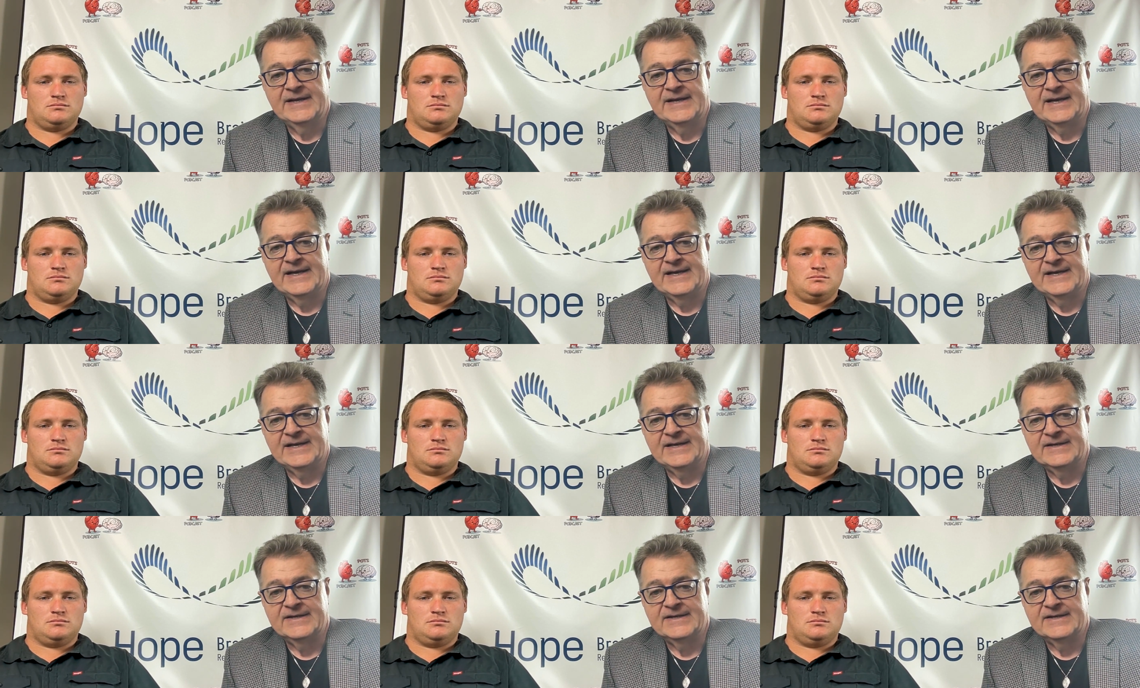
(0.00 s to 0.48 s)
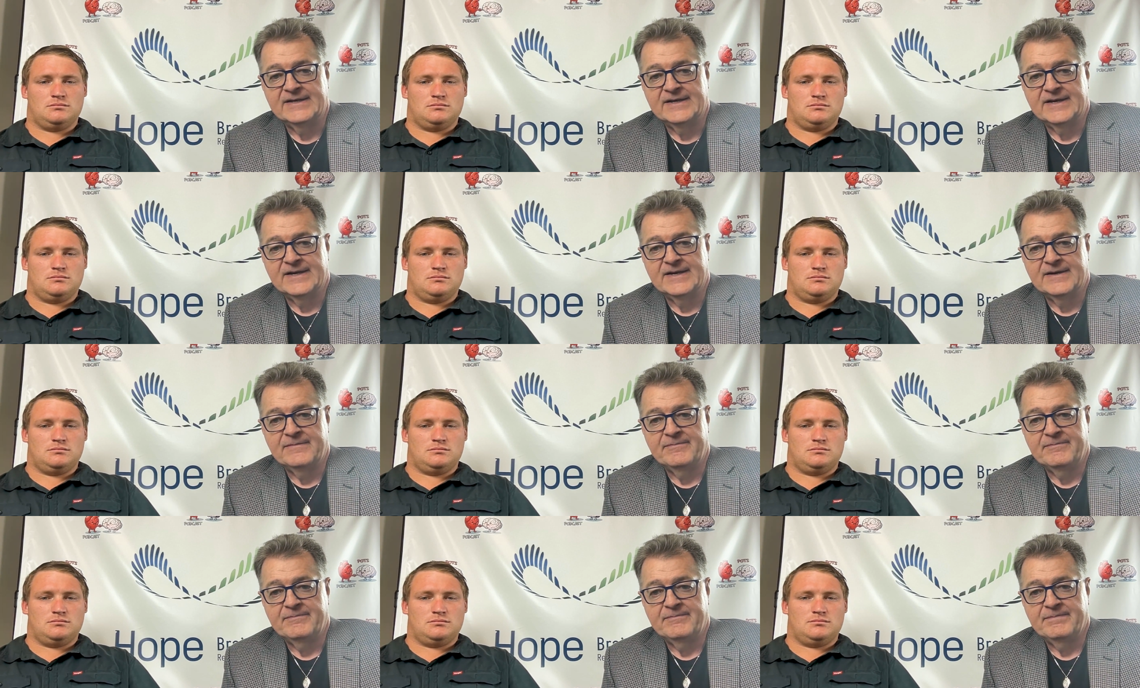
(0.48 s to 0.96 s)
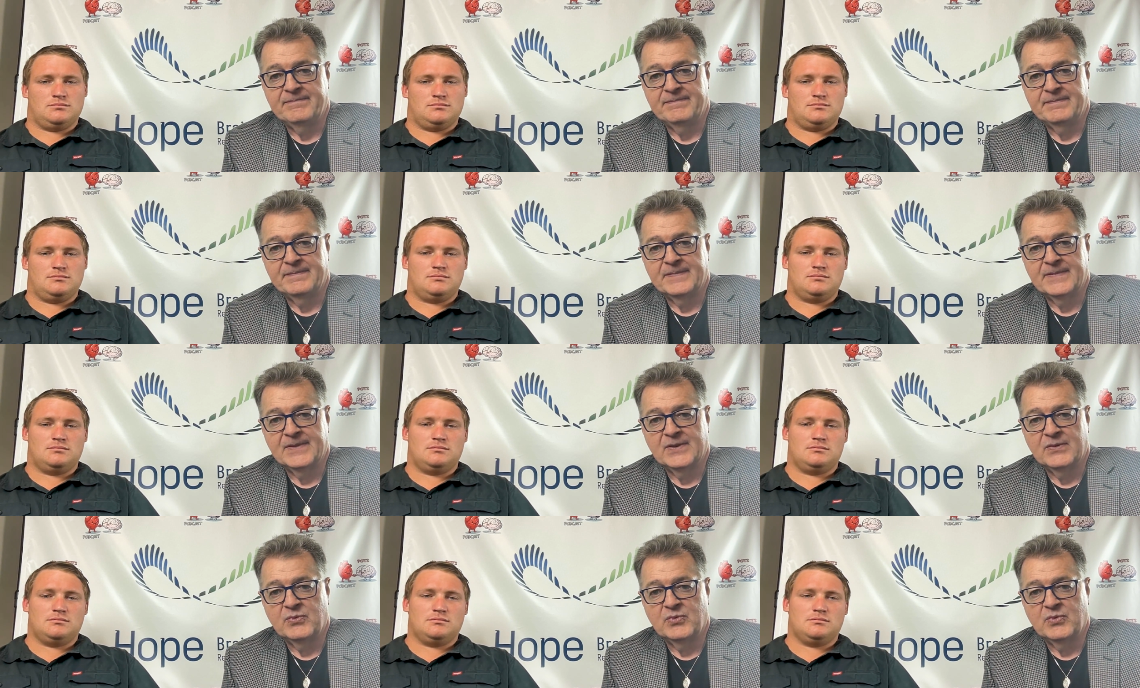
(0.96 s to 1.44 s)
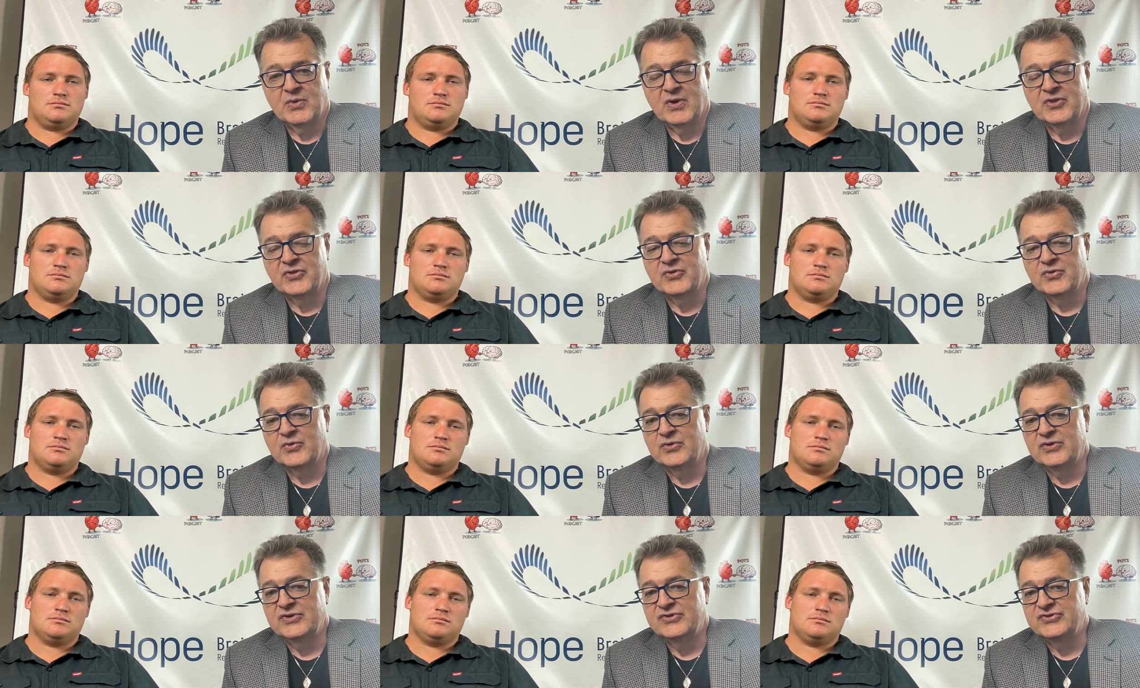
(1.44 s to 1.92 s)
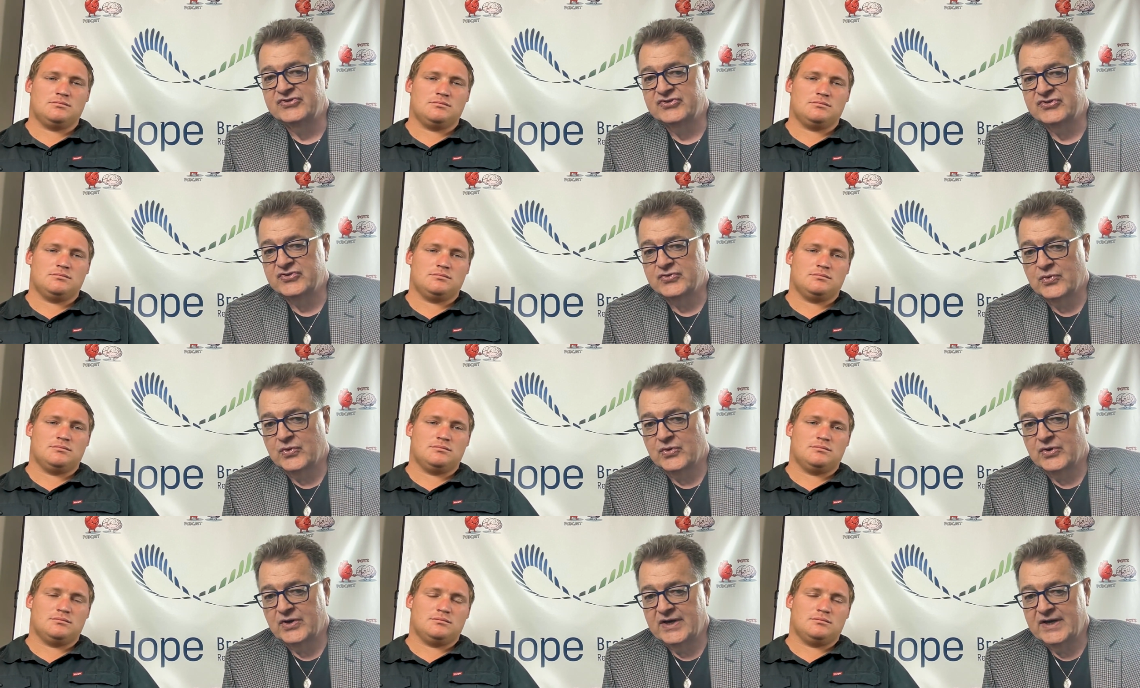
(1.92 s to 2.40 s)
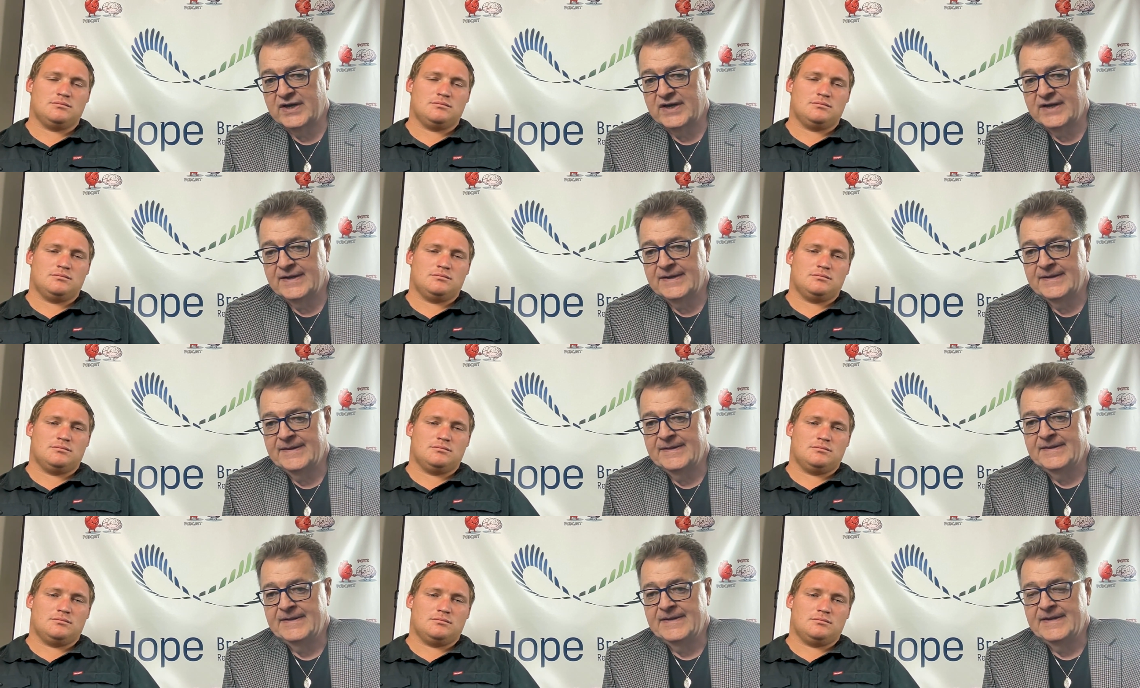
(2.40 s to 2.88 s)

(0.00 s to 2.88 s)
Speaker 1: and um, we went through his story.